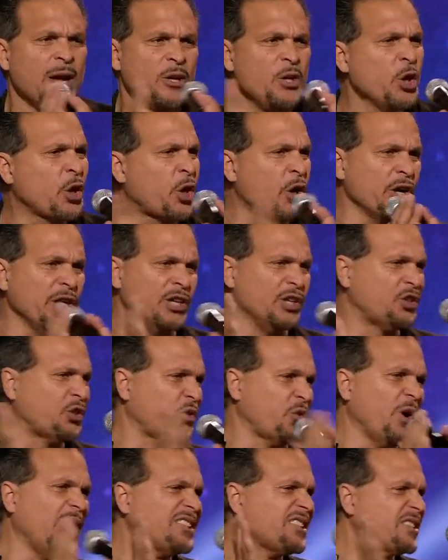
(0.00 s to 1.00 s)
You couldn't
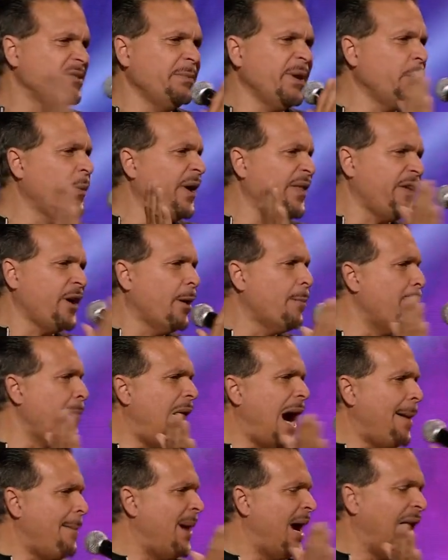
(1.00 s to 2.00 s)
trust me with your
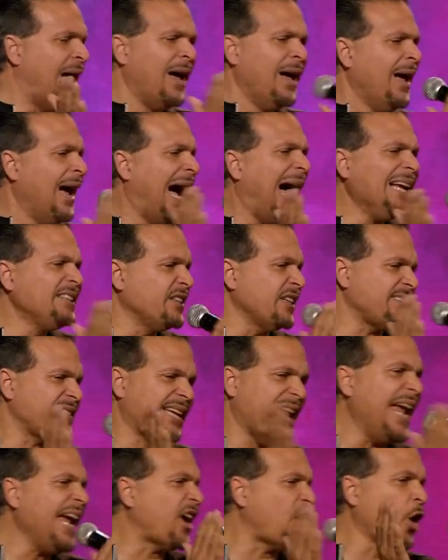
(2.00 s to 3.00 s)
mama. I just
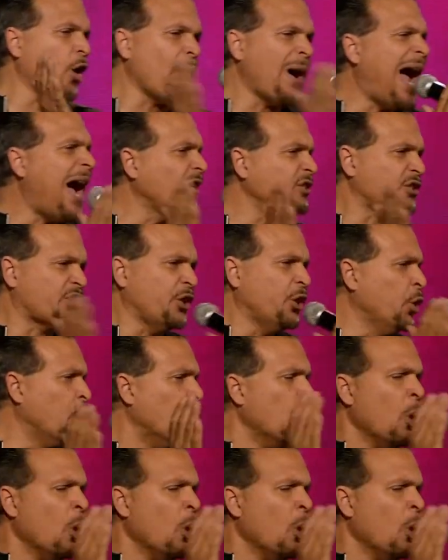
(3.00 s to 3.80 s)
take her out too.